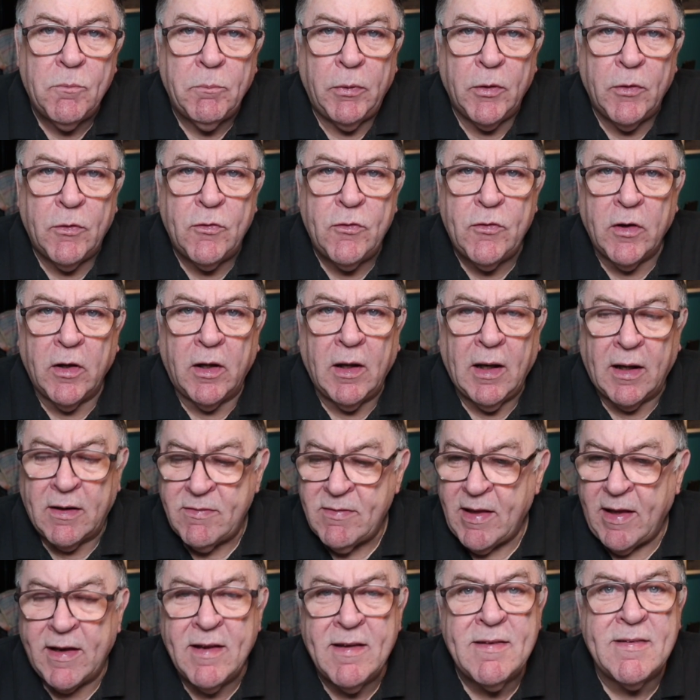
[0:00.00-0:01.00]
But like I
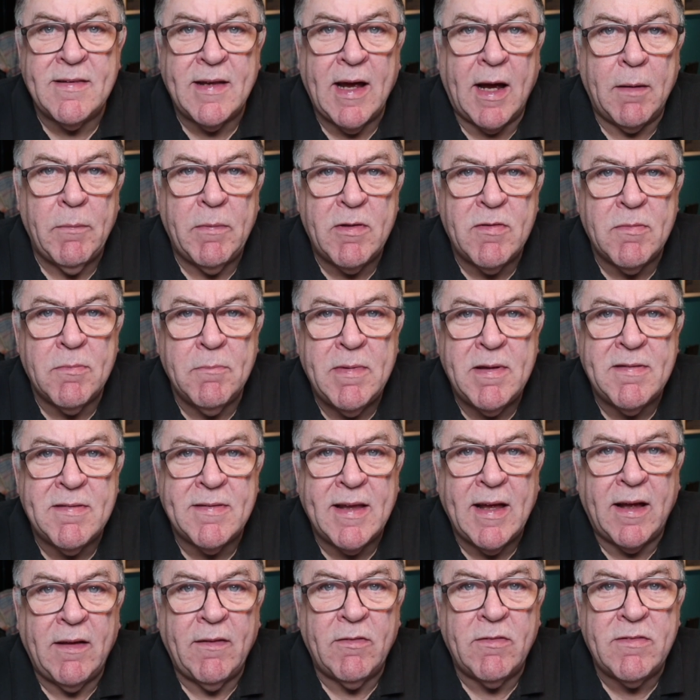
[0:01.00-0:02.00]
said, this time it's
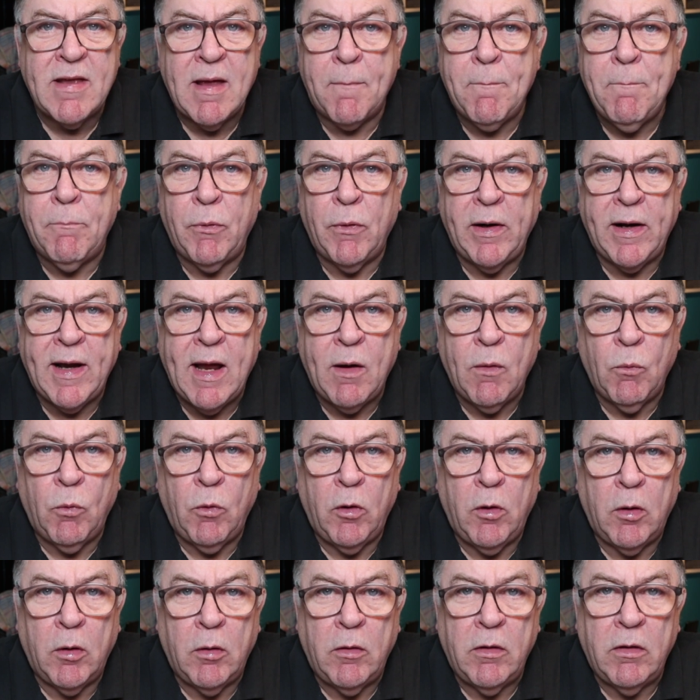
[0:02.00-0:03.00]
missed that temporary
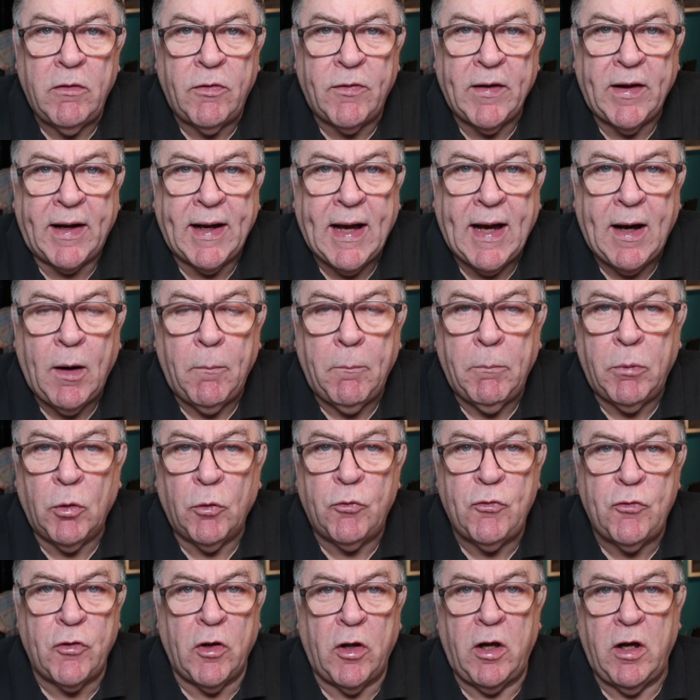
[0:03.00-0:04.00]
network thing out,
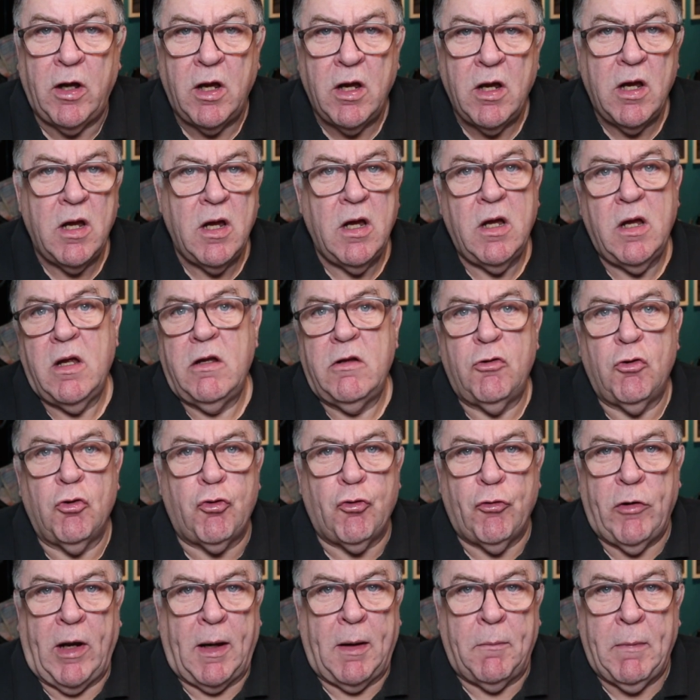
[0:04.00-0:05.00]
but
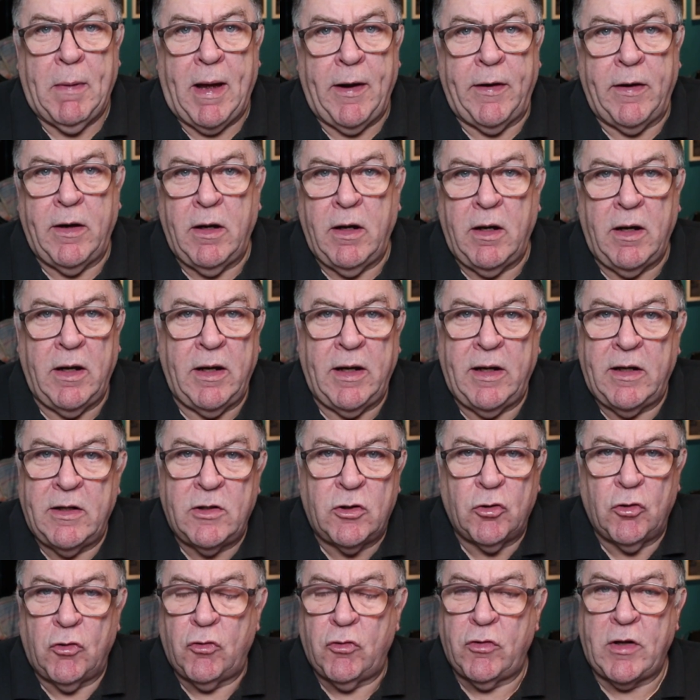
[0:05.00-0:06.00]
doesn't really matter. It
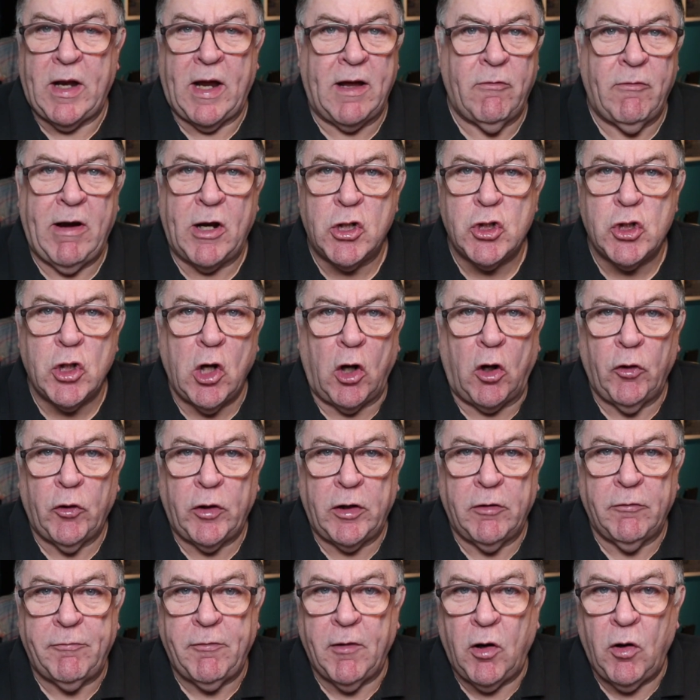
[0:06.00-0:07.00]
just directs you on
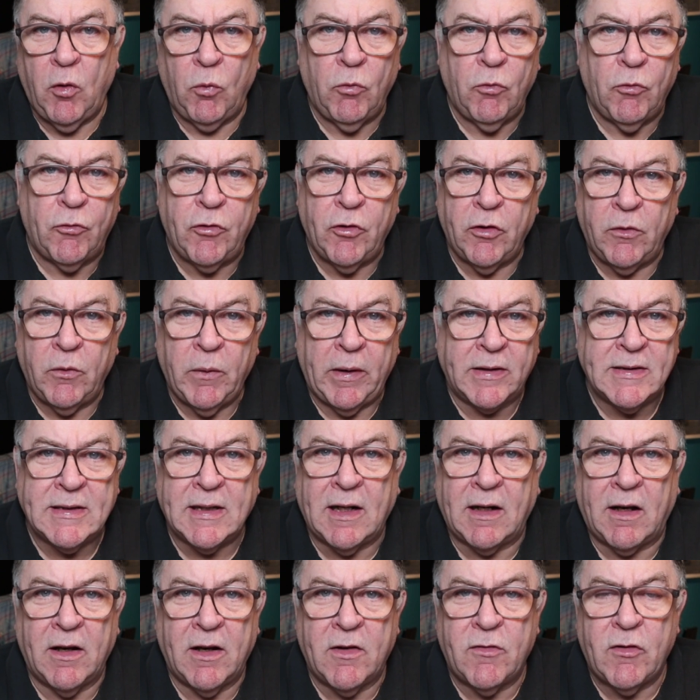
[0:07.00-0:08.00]
your phone to
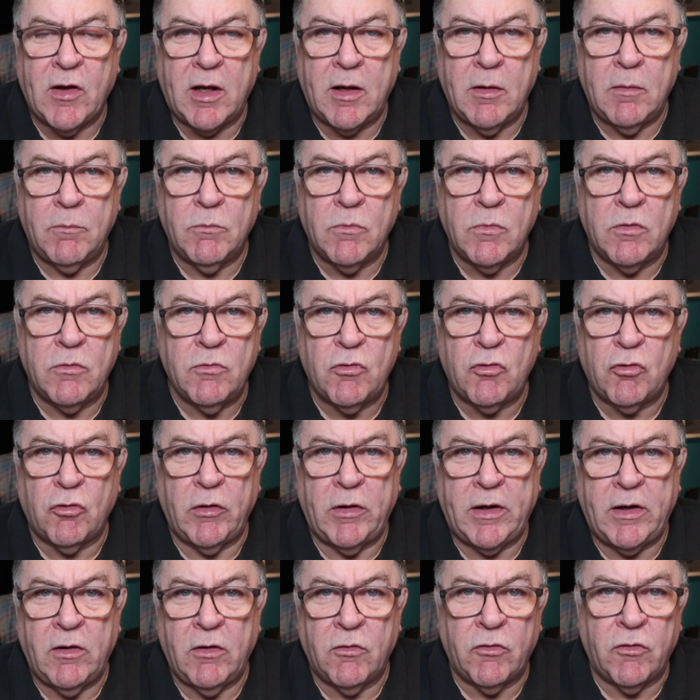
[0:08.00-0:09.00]
exactly the same
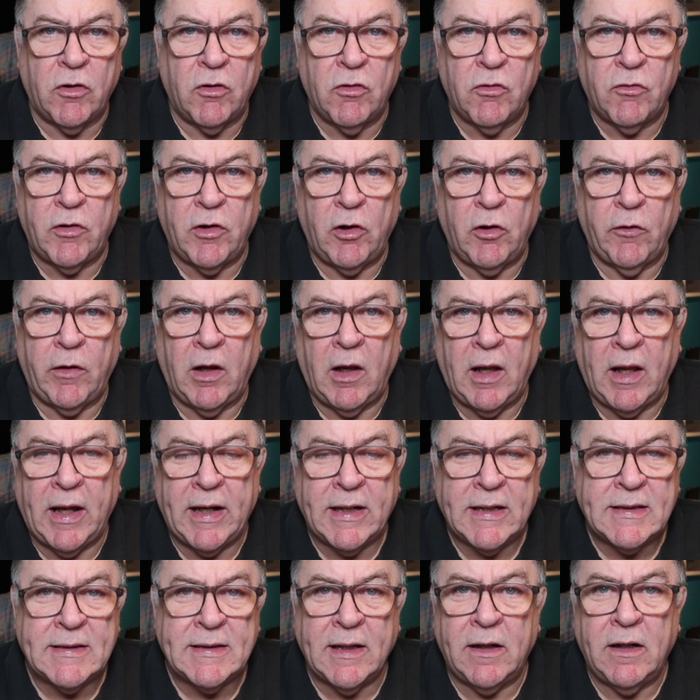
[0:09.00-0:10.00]
screen as the other
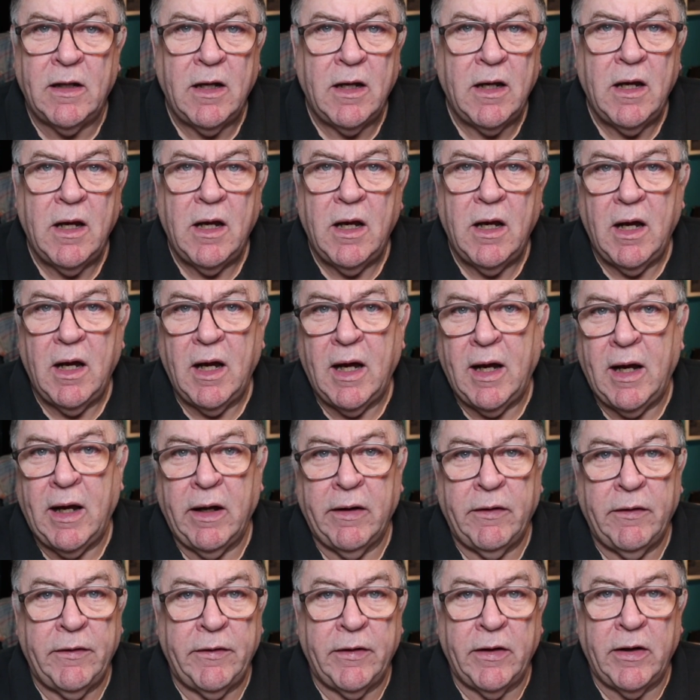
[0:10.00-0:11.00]
later,
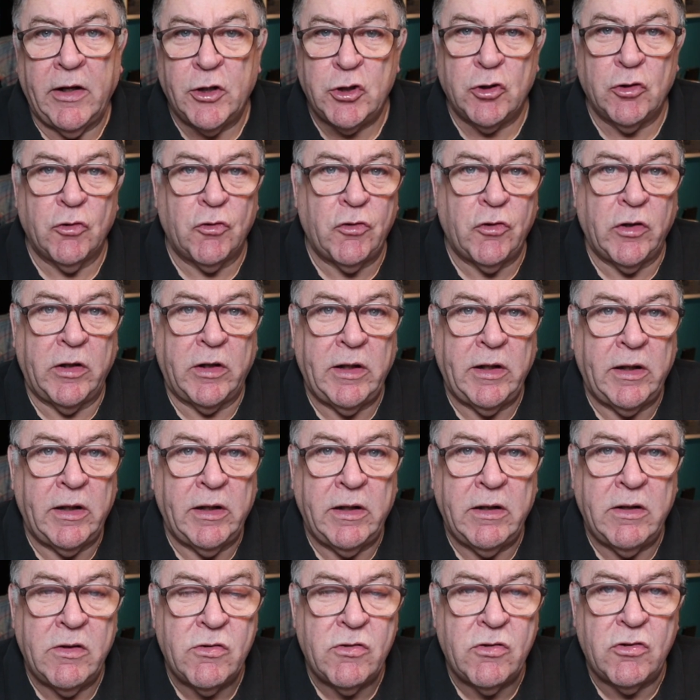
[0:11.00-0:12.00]
and as you'll see,
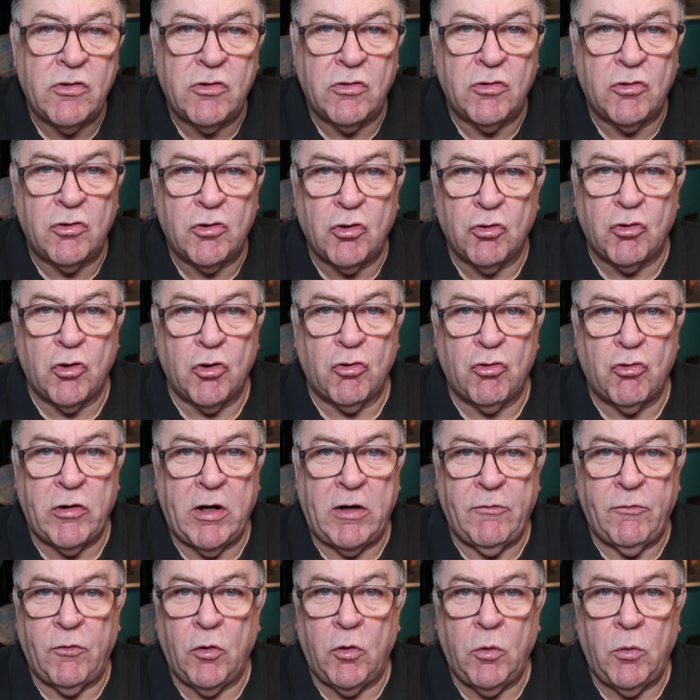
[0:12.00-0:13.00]
it's just as
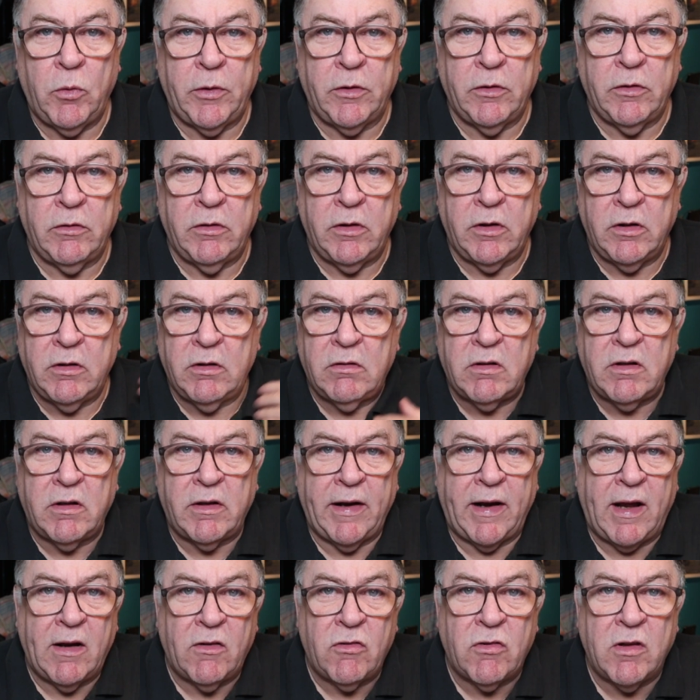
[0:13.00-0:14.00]
straightforward and
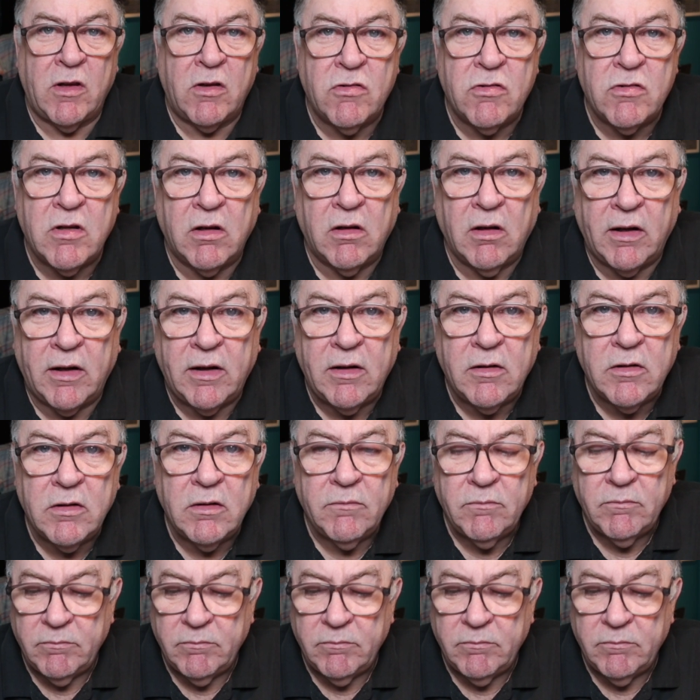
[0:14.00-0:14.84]
connects instantly.